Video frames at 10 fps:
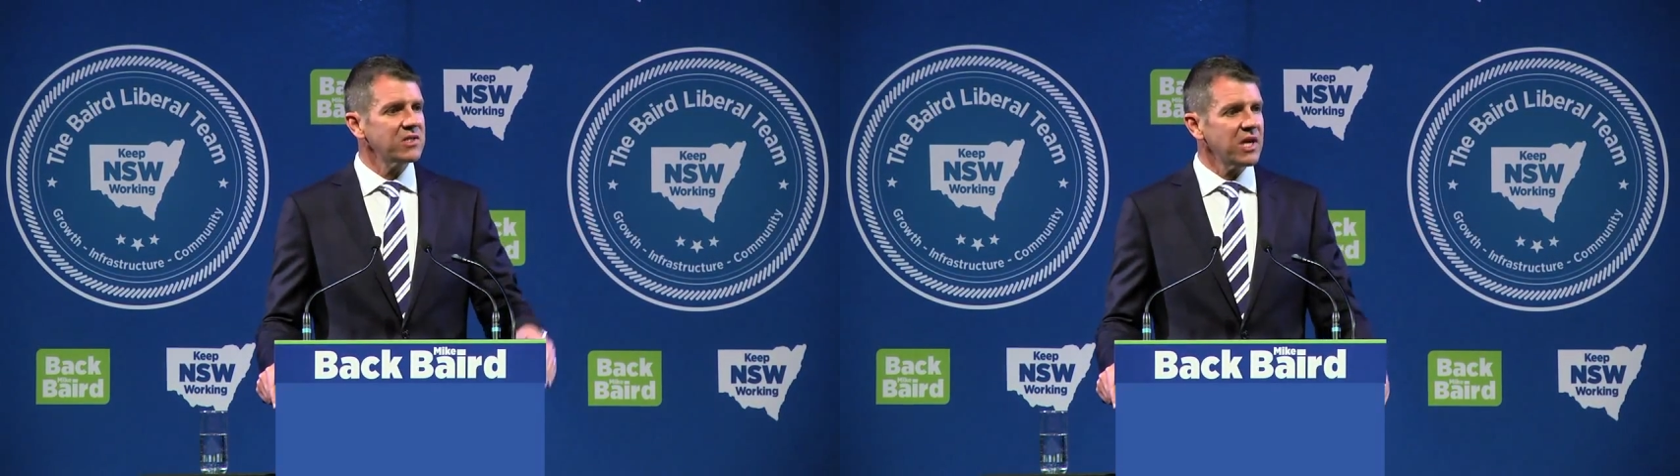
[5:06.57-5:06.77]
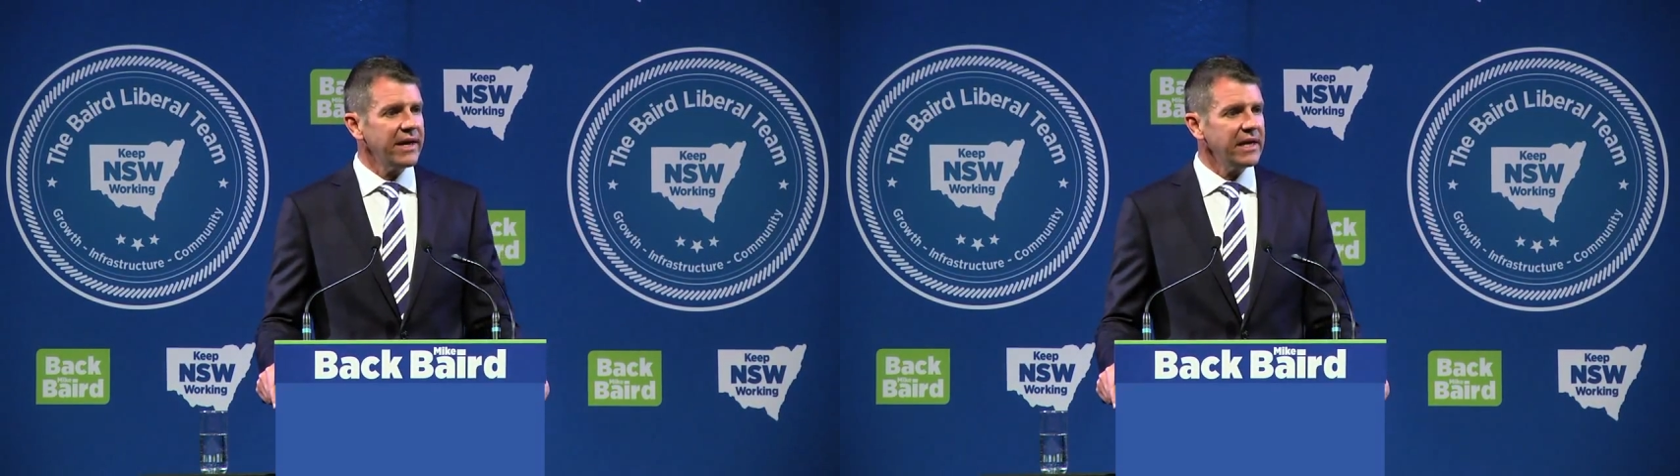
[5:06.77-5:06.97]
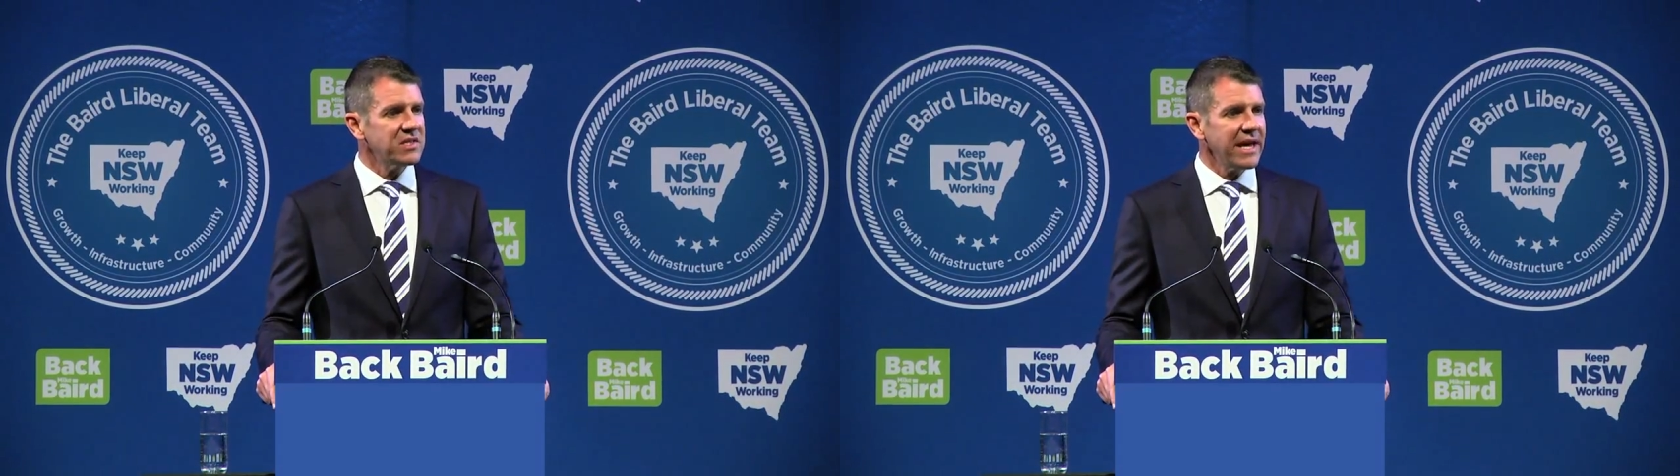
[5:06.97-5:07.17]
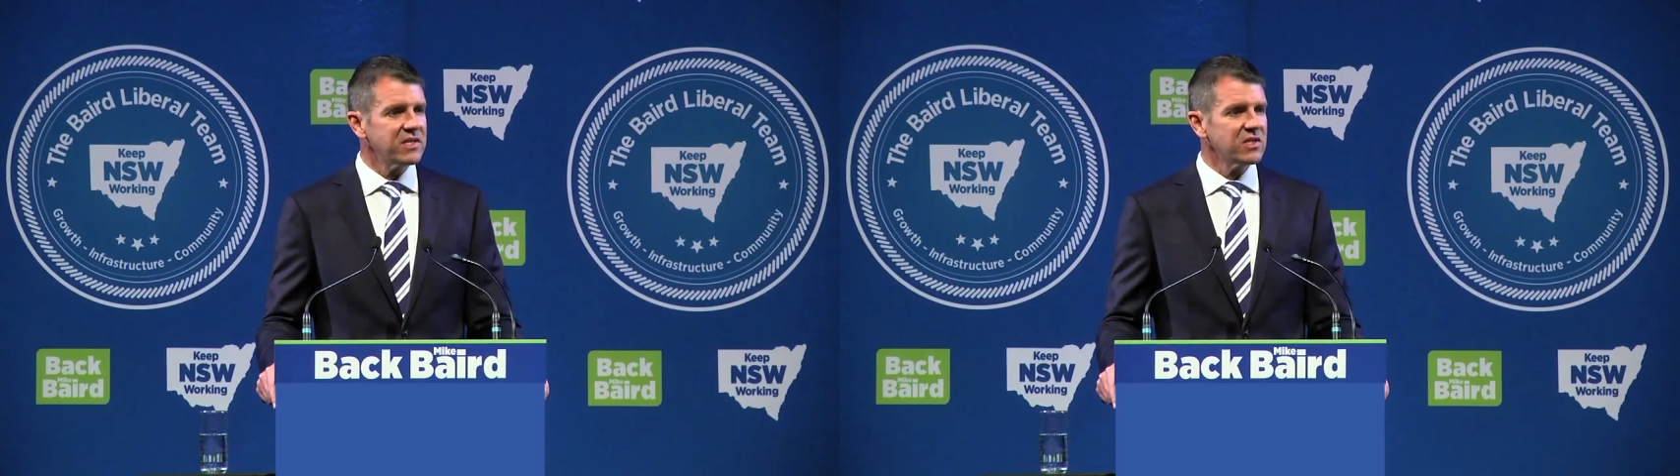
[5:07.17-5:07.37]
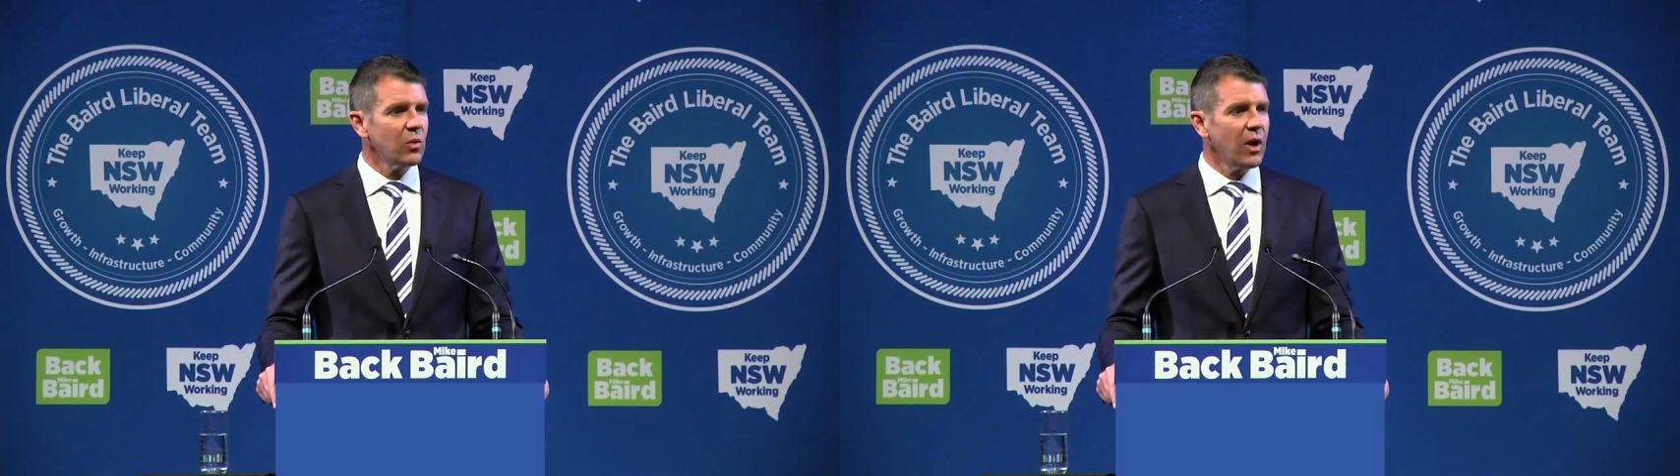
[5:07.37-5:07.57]
taking
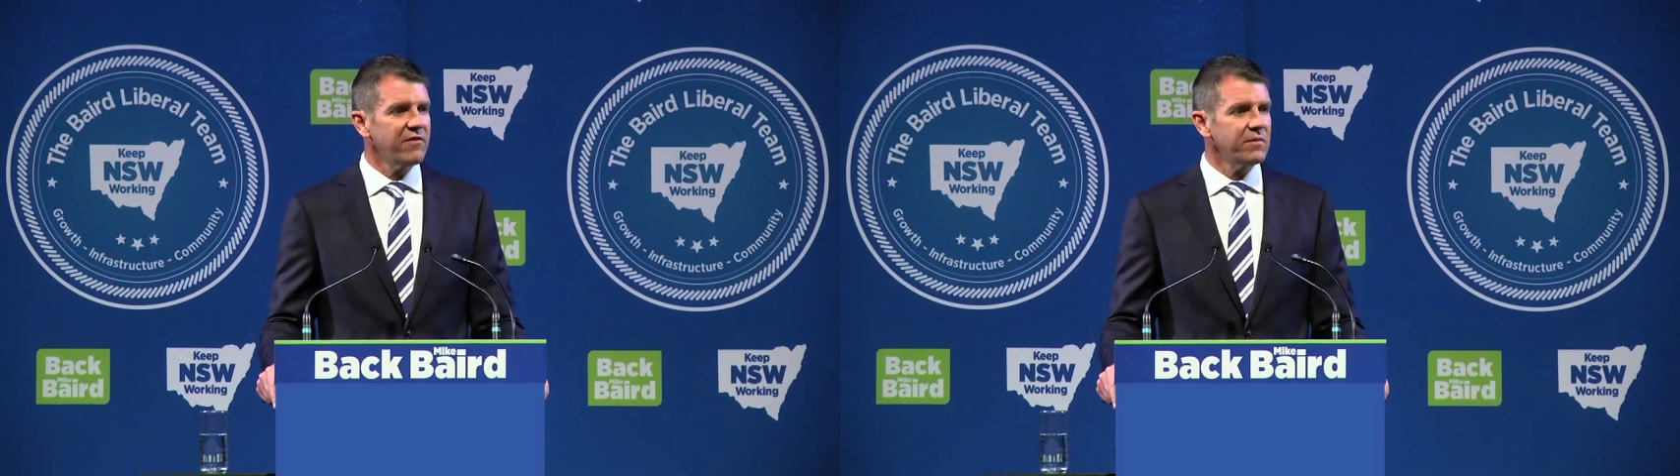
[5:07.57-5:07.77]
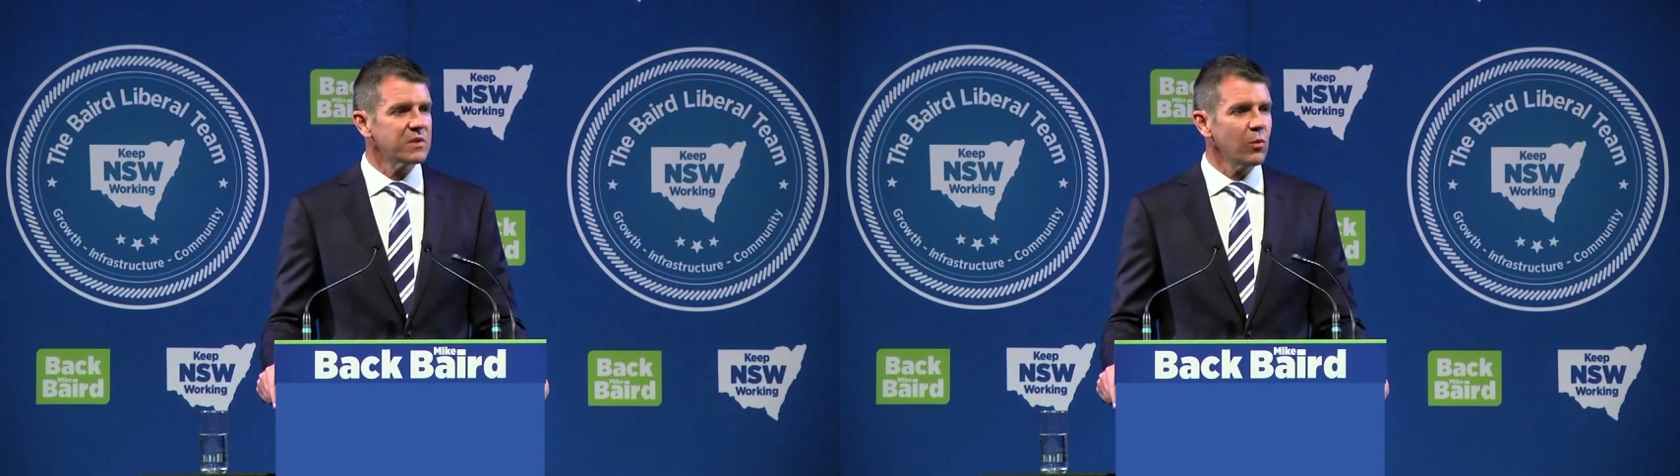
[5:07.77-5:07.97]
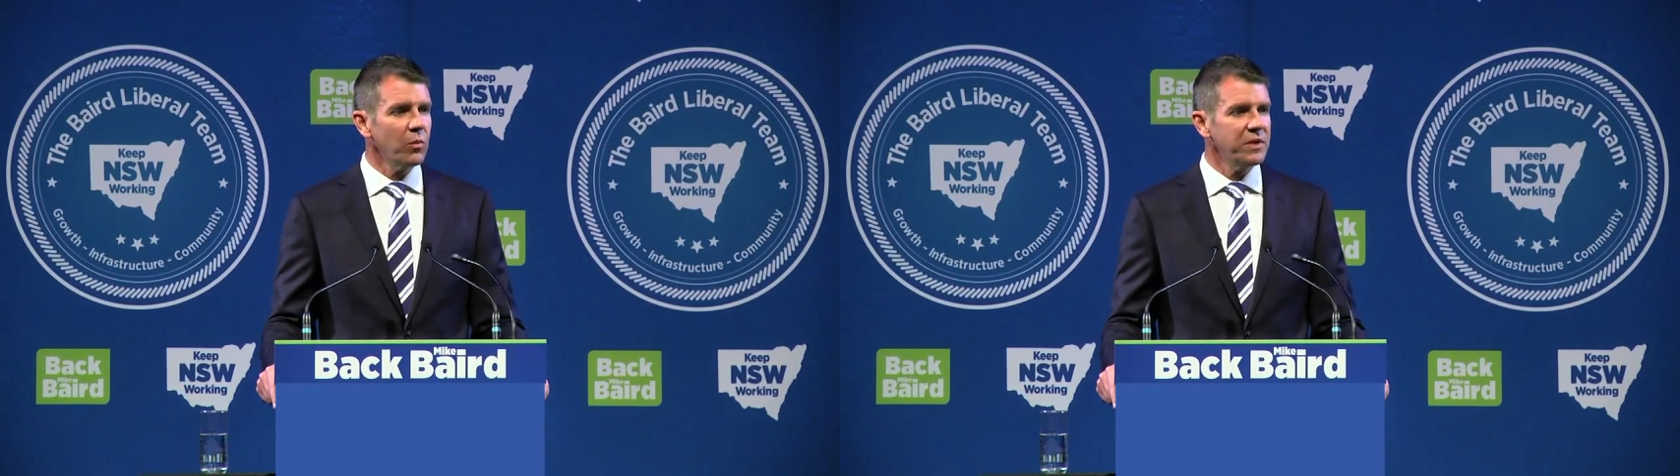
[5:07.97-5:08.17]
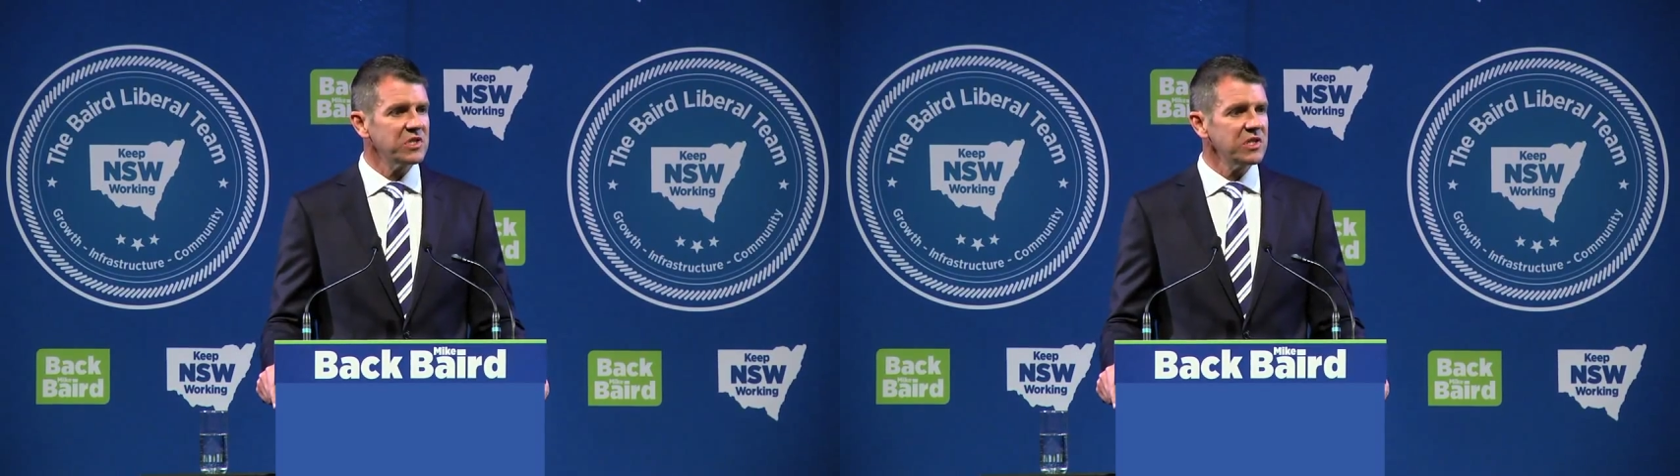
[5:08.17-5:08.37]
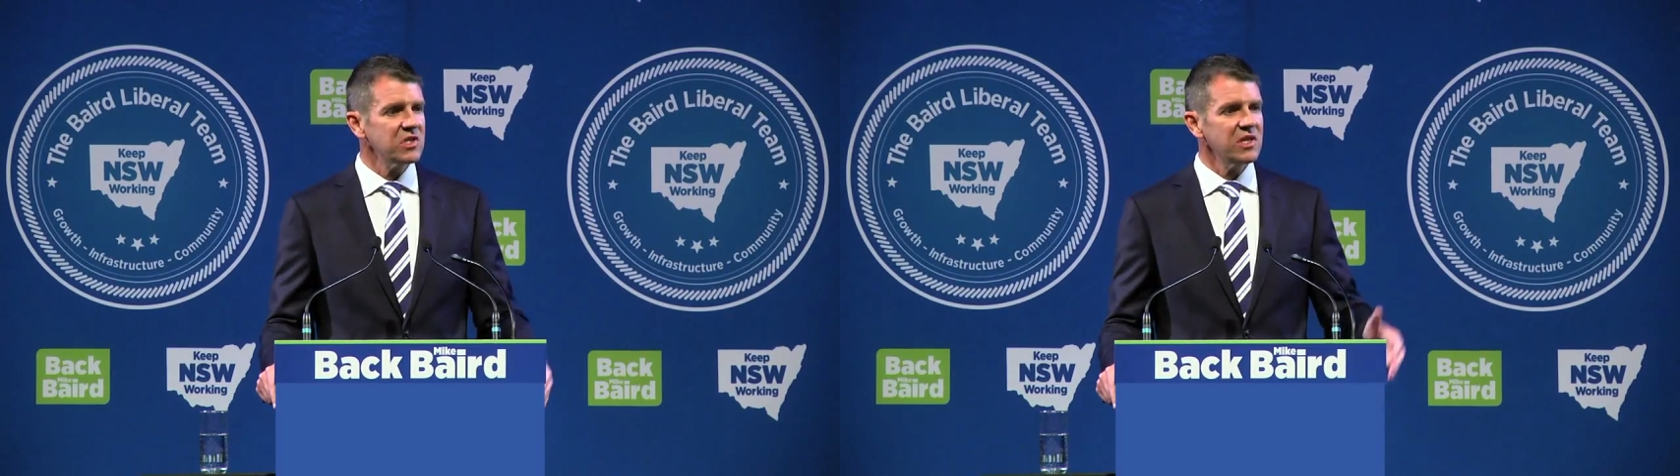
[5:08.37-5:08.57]
taxes away from small business,